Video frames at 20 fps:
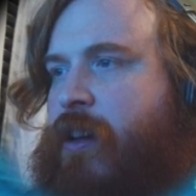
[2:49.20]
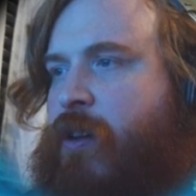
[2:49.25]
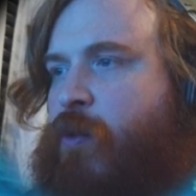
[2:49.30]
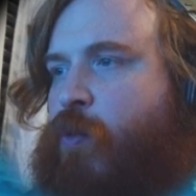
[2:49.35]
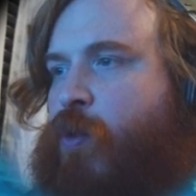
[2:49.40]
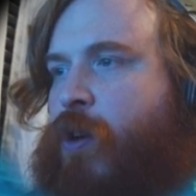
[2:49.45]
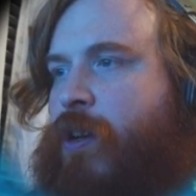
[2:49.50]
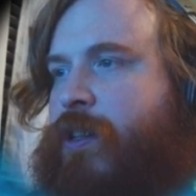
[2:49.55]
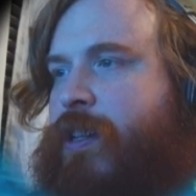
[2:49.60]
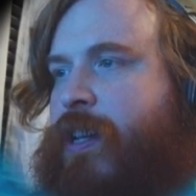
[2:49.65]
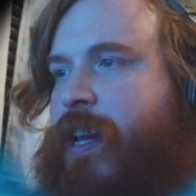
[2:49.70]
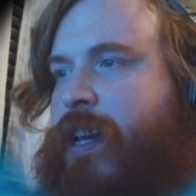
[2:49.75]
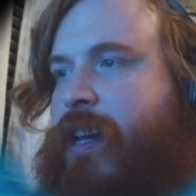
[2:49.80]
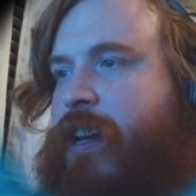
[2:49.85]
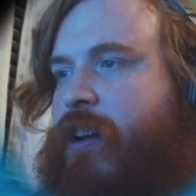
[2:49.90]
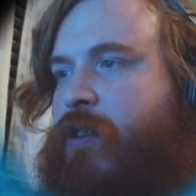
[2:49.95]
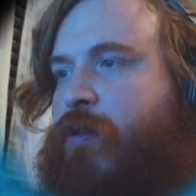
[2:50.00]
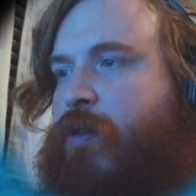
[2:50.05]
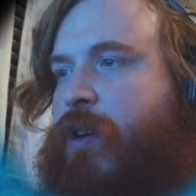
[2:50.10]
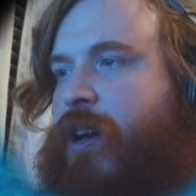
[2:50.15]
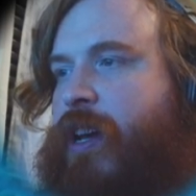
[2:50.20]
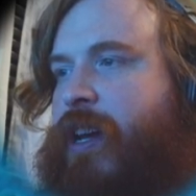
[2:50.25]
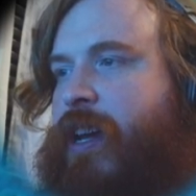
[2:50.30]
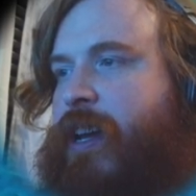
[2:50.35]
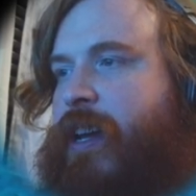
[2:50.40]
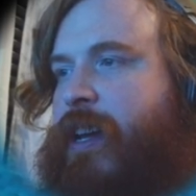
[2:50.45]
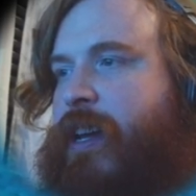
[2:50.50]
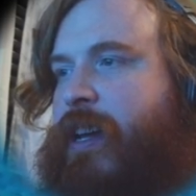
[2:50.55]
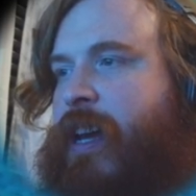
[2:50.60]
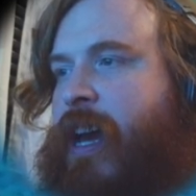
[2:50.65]
we're taking
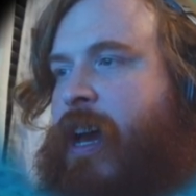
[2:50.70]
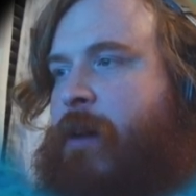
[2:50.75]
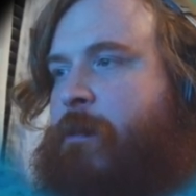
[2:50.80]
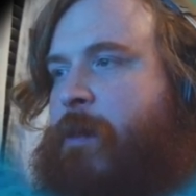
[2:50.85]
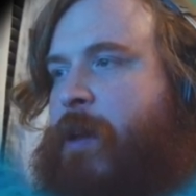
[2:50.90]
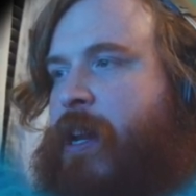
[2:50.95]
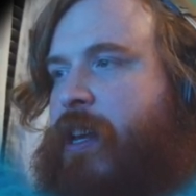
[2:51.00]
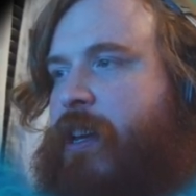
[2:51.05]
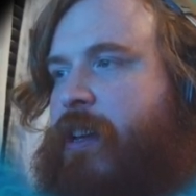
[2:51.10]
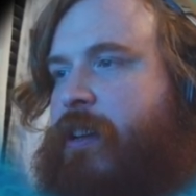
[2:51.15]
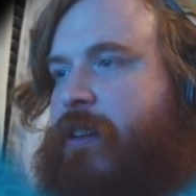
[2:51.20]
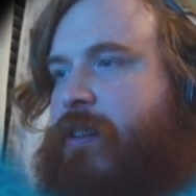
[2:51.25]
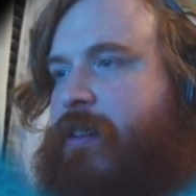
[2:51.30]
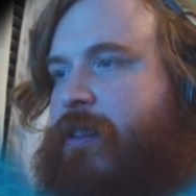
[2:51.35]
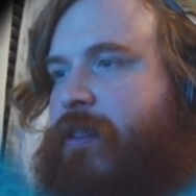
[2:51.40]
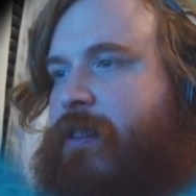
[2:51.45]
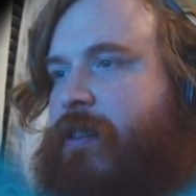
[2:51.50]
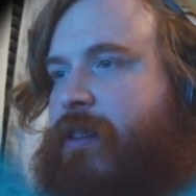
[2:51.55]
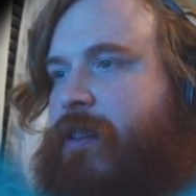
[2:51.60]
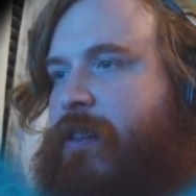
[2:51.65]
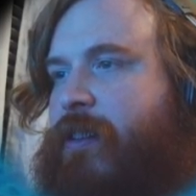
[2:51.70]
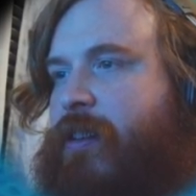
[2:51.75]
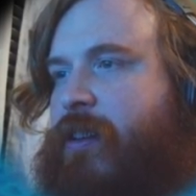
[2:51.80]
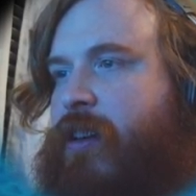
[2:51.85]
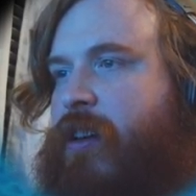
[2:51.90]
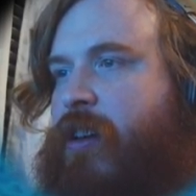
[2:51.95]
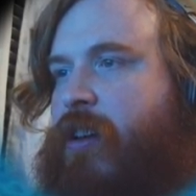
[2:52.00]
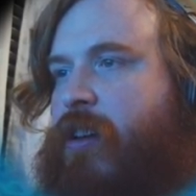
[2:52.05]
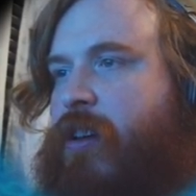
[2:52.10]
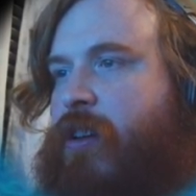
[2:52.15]
away how many?
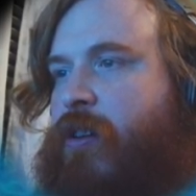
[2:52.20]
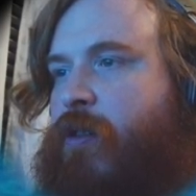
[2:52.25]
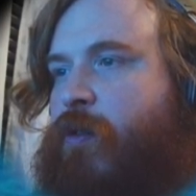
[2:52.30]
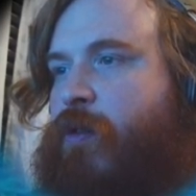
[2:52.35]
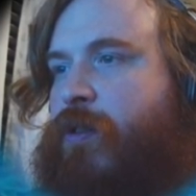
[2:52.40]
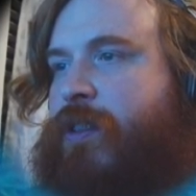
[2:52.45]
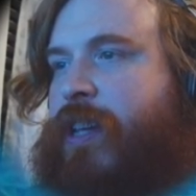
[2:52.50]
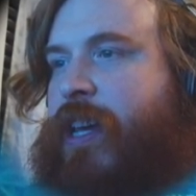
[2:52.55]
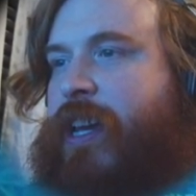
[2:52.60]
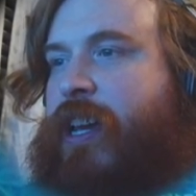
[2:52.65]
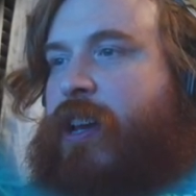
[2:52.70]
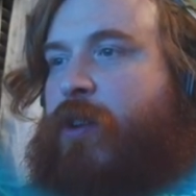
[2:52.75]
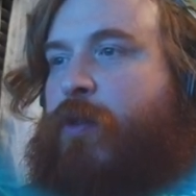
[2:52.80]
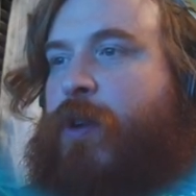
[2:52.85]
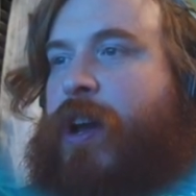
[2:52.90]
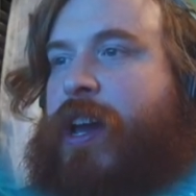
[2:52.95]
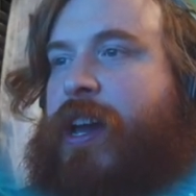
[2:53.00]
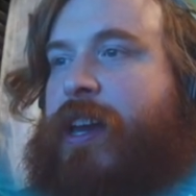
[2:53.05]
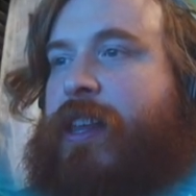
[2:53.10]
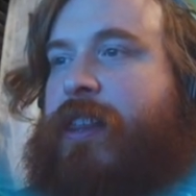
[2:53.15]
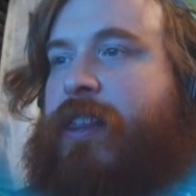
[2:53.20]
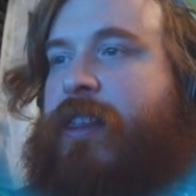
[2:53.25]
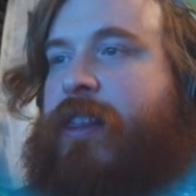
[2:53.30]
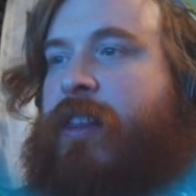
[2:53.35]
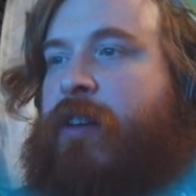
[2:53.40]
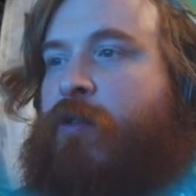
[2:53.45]
Taking away the